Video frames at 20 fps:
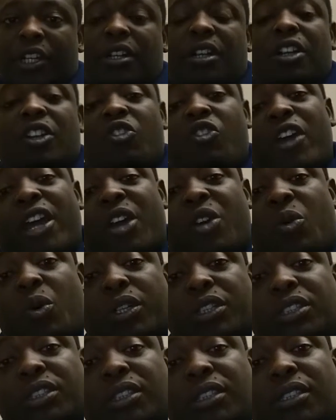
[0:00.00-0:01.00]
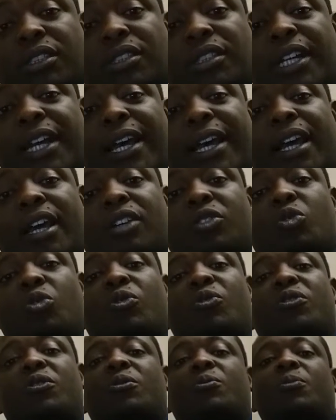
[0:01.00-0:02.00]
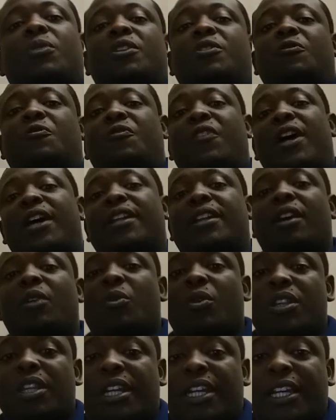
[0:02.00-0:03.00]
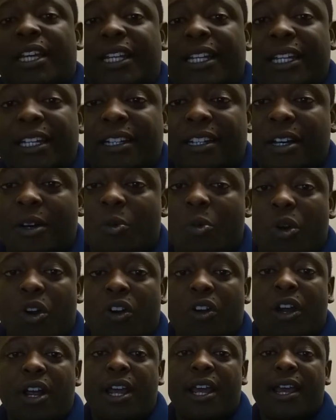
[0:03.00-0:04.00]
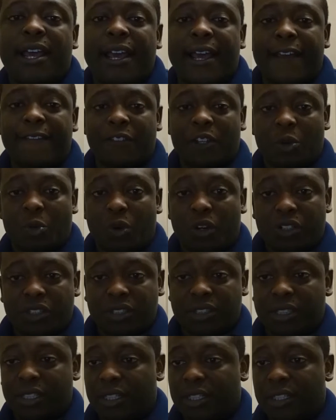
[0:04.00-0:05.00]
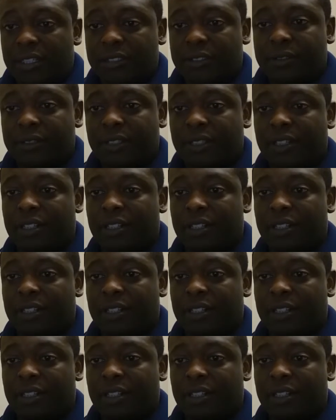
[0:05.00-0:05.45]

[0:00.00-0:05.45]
Another great question to ask would be to find out whether they clean up work after the work is done.